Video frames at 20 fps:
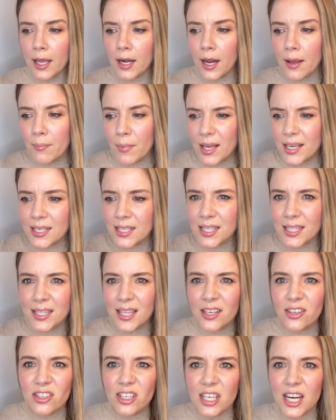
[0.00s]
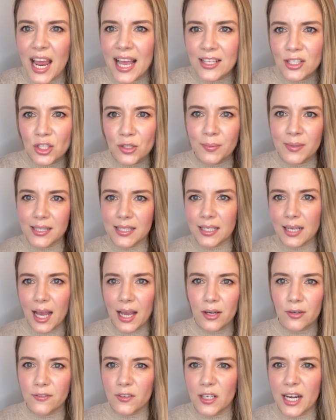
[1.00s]
And I'm like, there has to be some
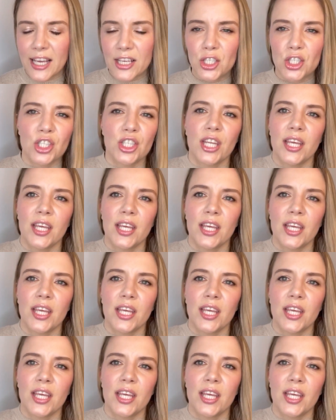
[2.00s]
kind of connection.